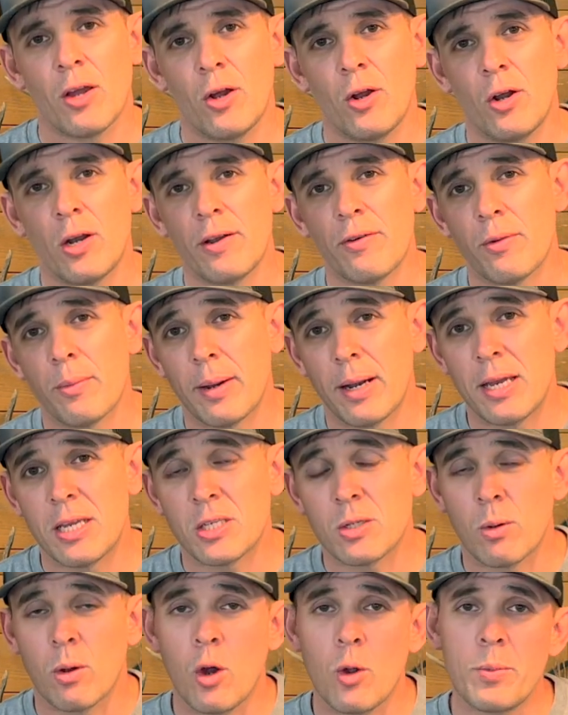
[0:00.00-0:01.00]
All right, everybody.
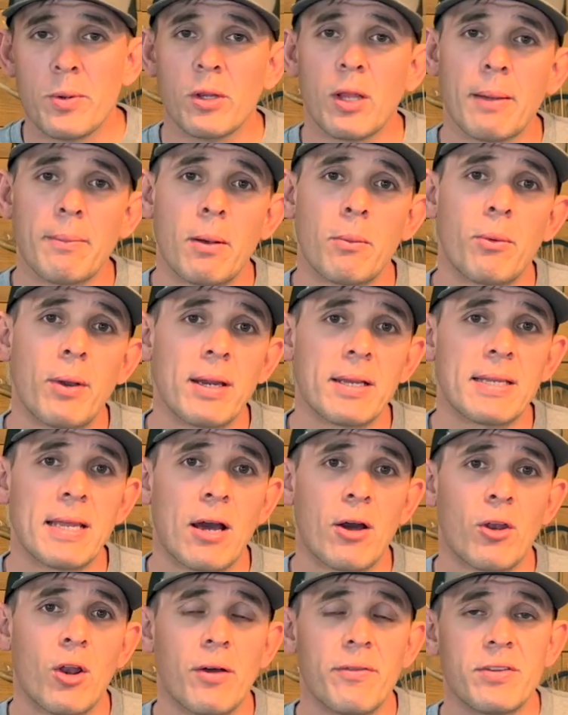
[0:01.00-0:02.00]
So I hope you like my
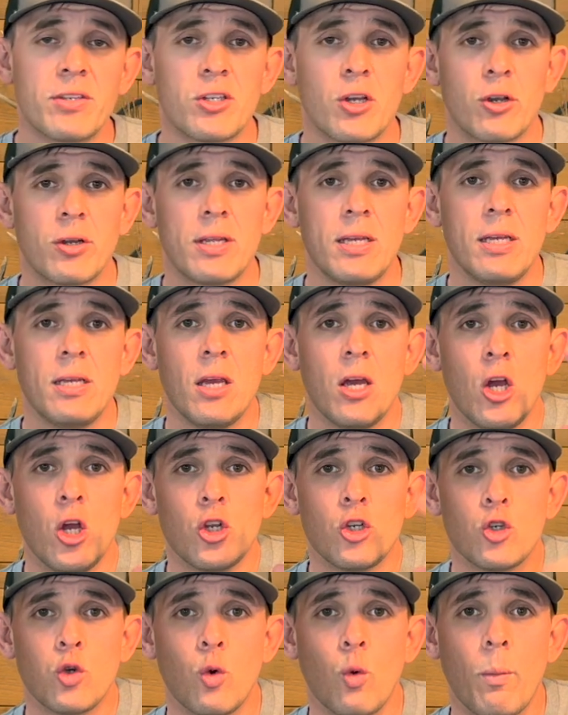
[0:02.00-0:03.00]
breakdown of the turkey
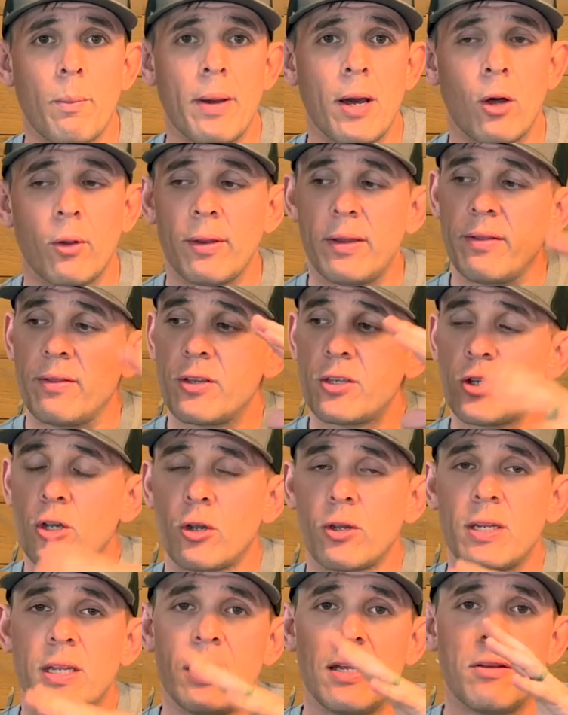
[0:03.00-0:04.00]
tool belt and the
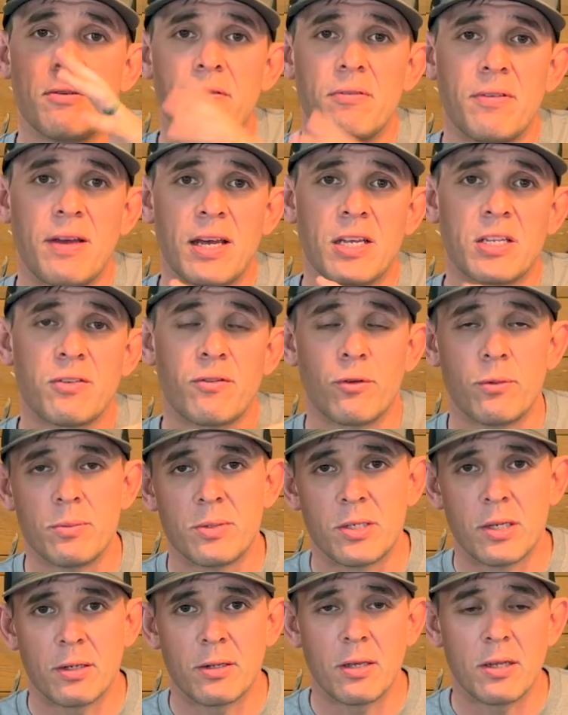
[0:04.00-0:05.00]
turkey vest from
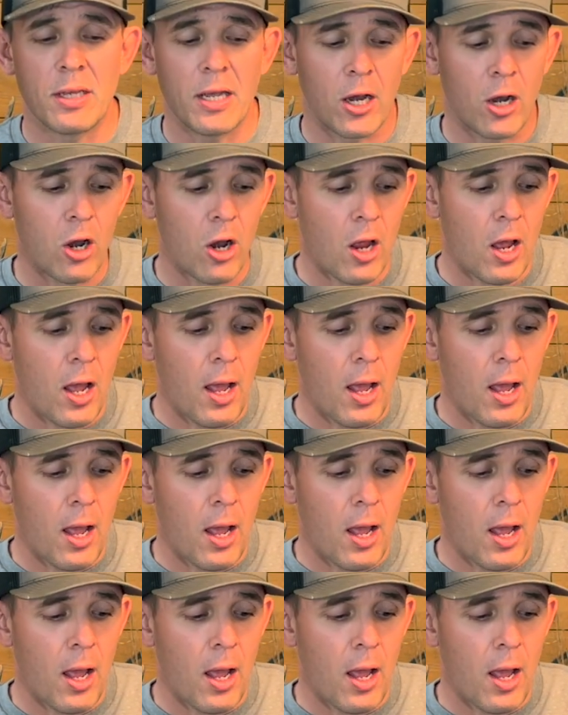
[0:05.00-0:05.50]
Sitka Gear.